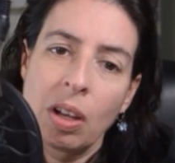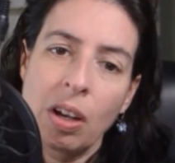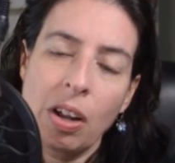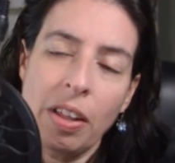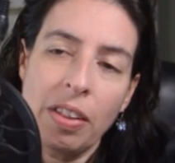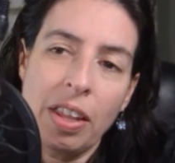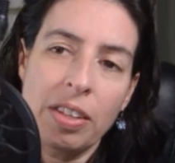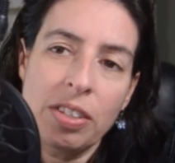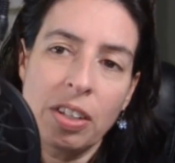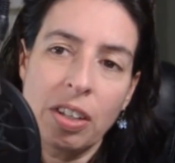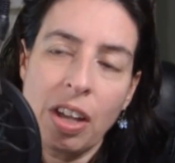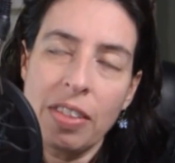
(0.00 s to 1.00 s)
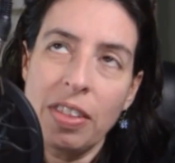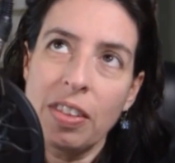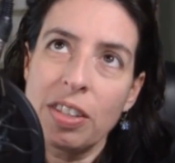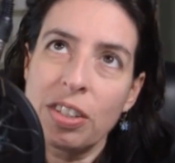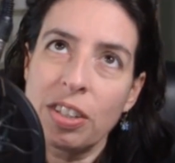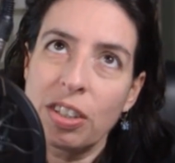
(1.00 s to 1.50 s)
I think
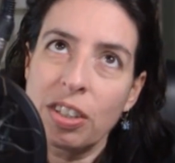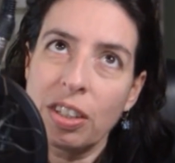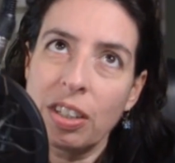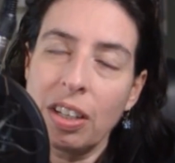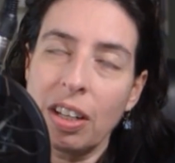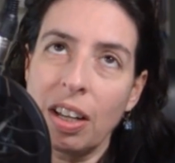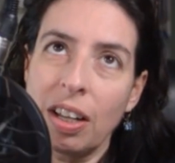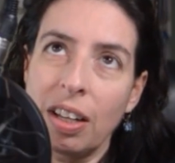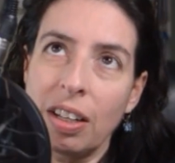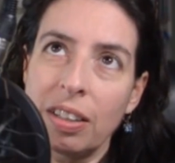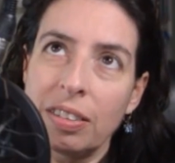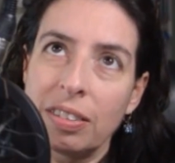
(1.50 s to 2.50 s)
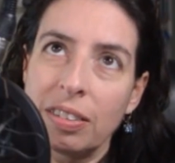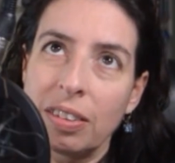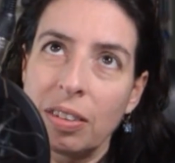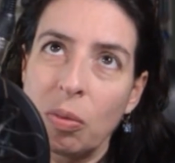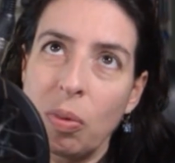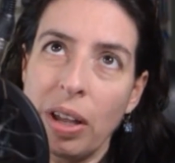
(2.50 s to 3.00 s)
that's a good
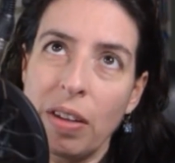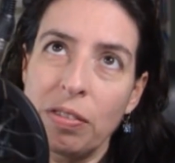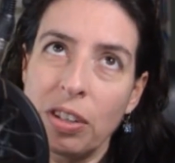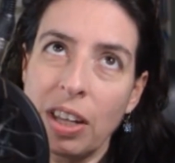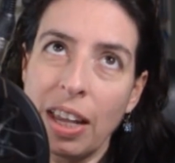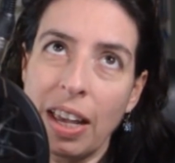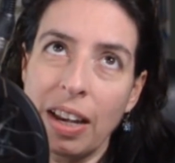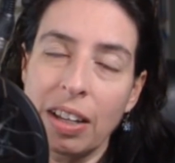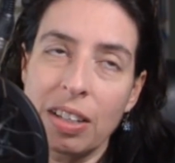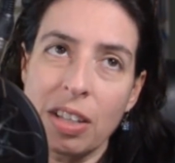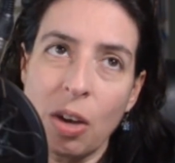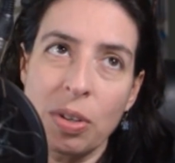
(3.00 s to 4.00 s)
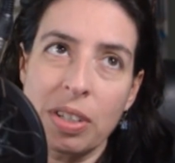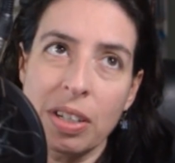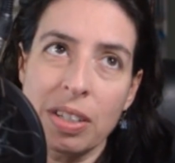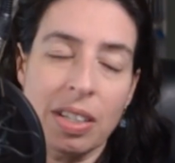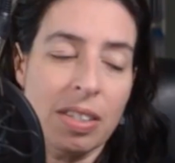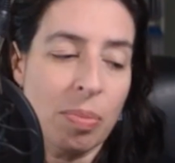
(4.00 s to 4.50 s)
way of looking at it, because I was
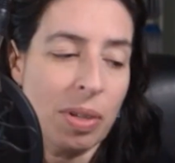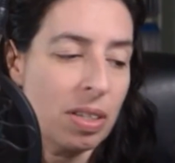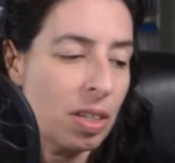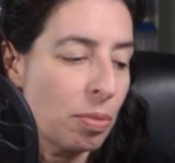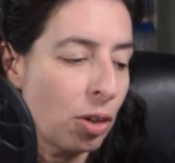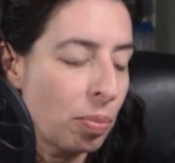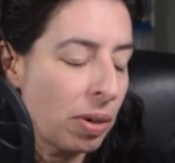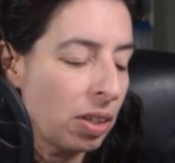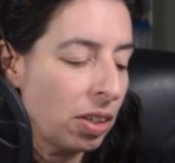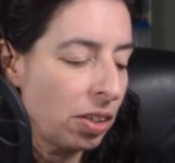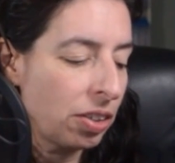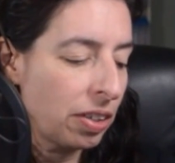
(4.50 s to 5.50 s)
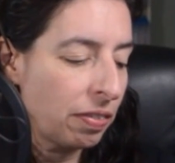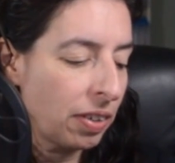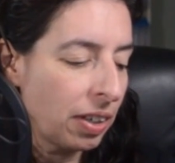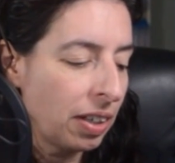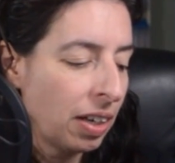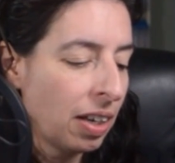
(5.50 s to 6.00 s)
going to say something similar but a little
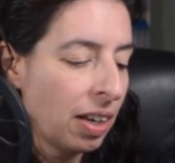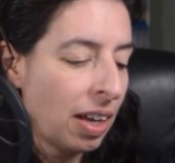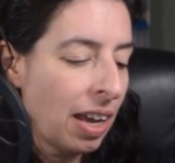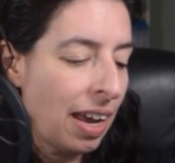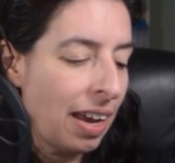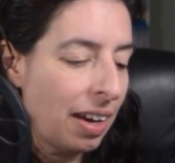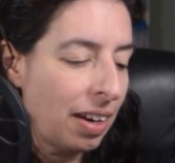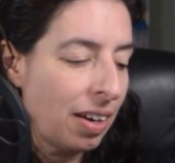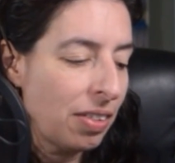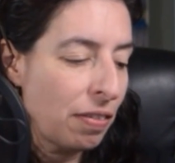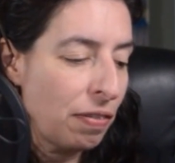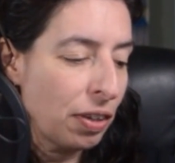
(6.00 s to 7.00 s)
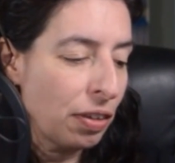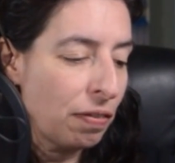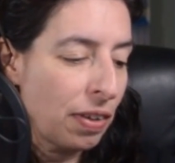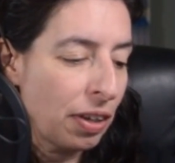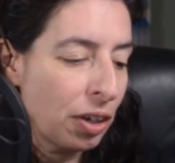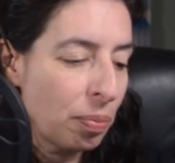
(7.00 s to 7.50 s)
different, and the feel of
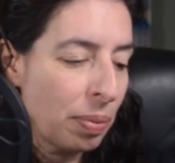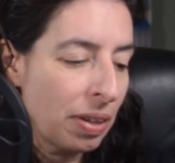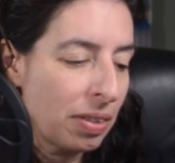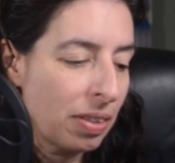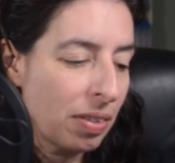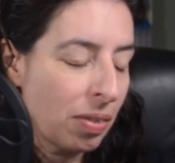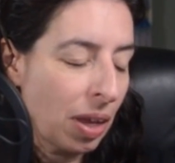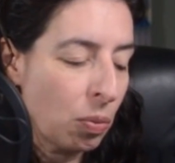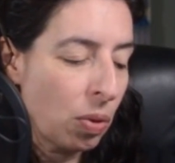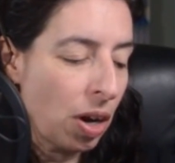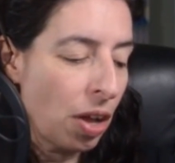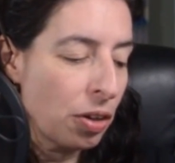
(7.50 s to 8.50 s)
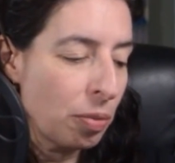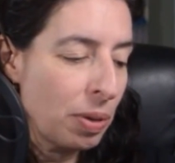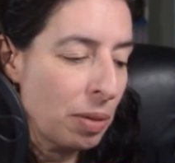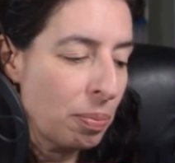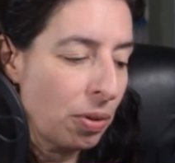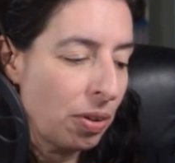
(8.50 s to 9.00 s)
failure, but like what other
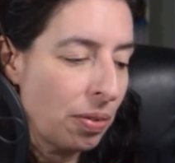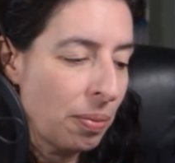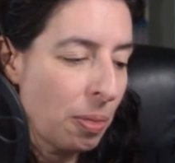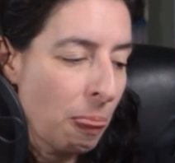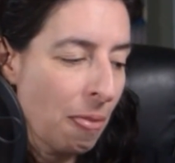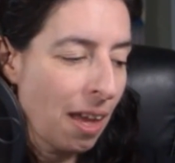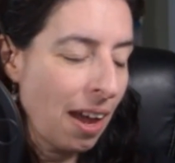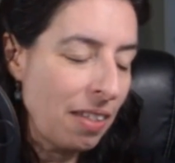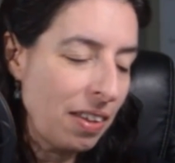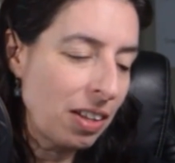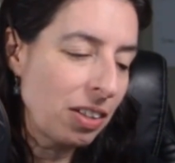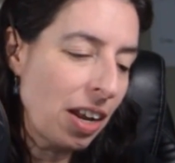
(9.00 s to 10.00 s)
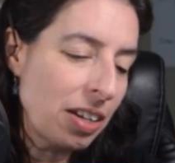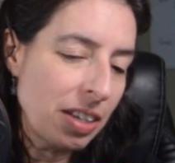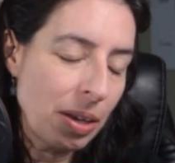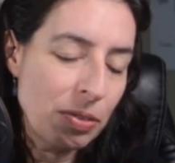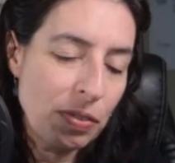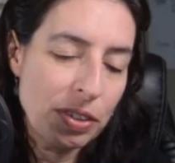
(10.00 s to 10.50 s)
people, I think a lot of
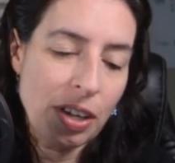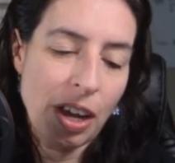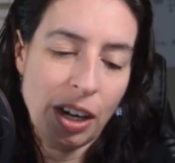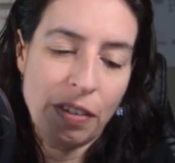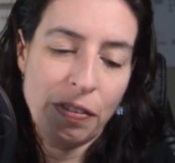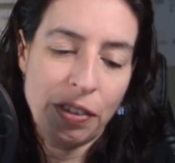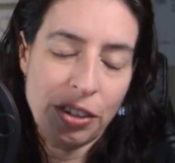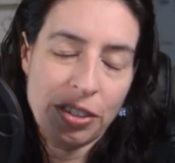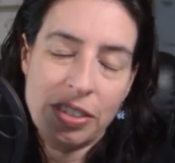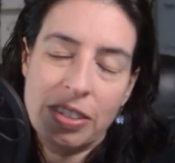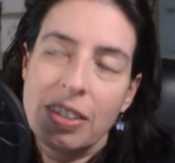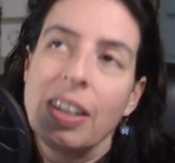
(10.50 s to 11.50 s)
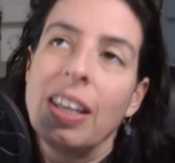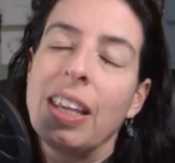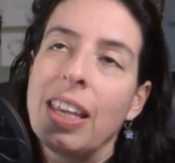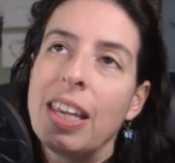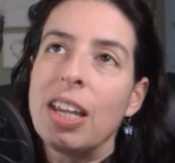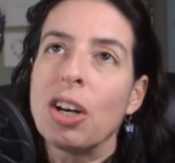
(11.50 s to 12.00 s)
times photographers
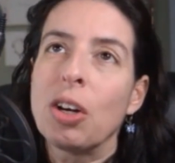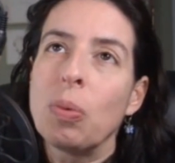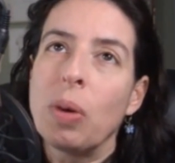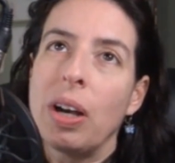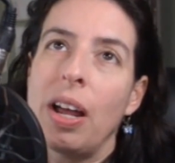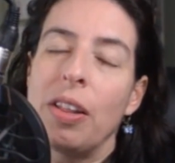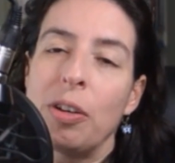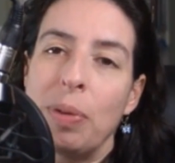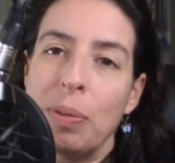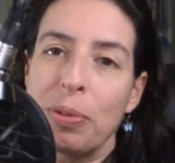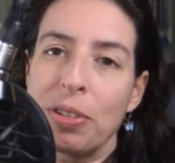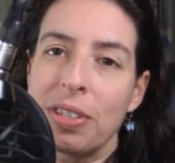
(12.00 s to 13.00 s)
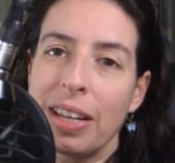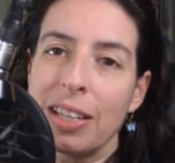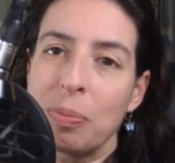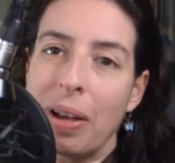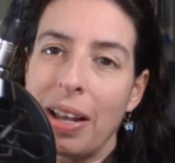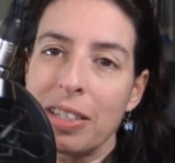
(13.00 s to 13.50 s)
hear what other people say
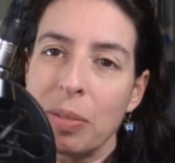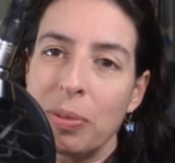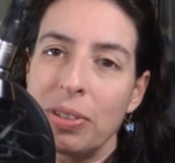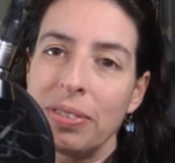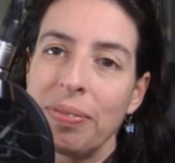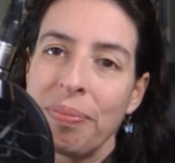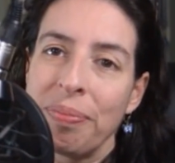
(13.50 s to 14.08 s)
is possible